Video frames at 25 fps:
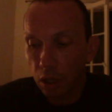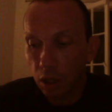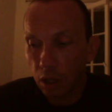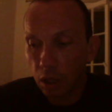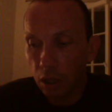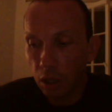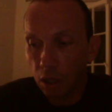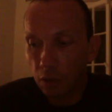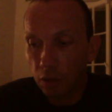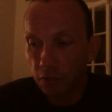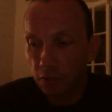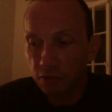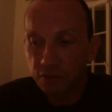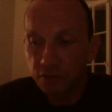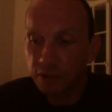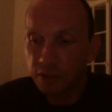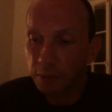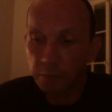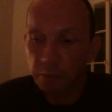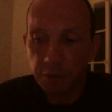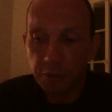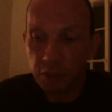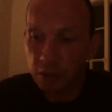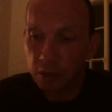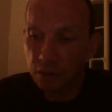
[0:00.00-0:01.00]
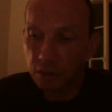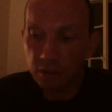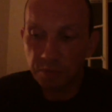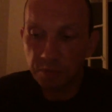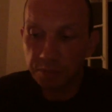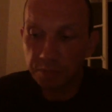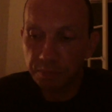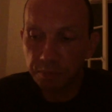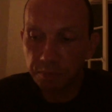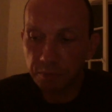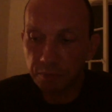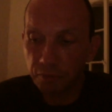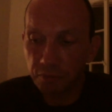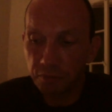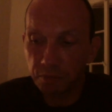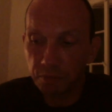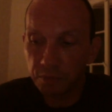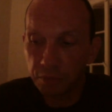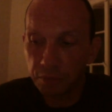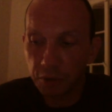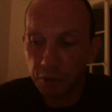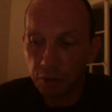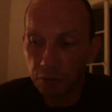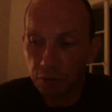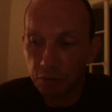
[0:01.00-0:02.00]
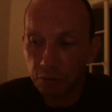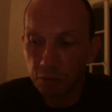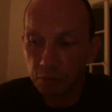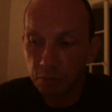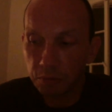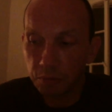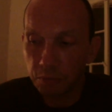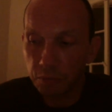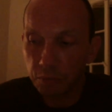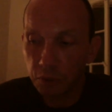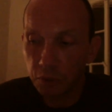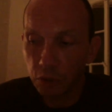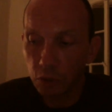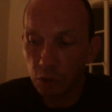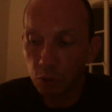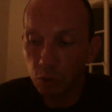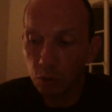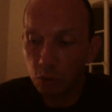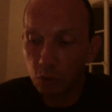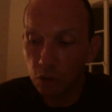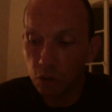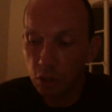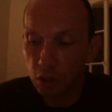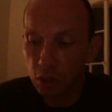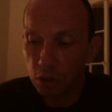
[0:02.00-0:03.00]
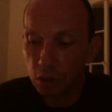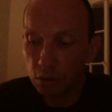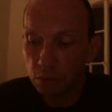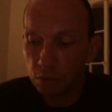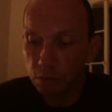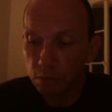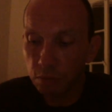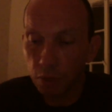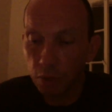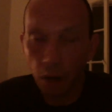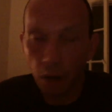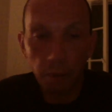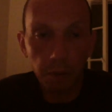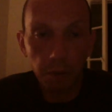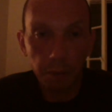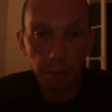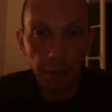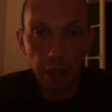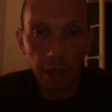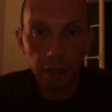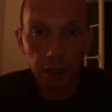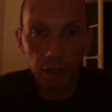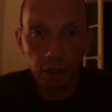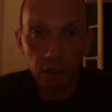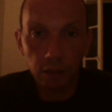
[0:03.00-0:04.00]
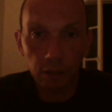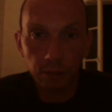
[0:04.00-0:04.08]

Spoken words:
of something that's been hugely problematic